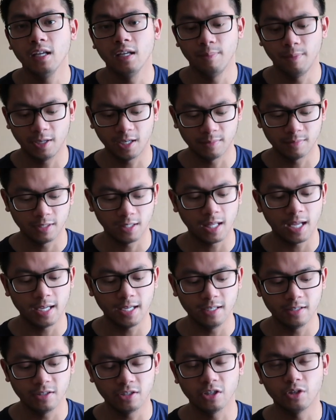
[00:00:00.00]
It becomes a
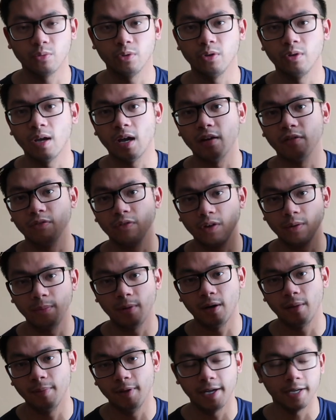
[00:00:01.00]
lot easier when you have a
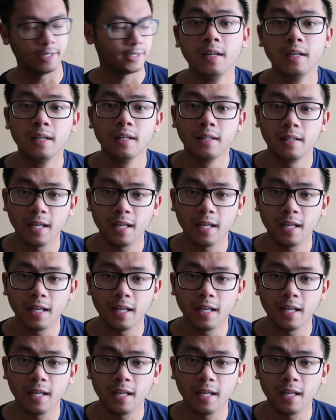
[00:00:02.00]
ball bag.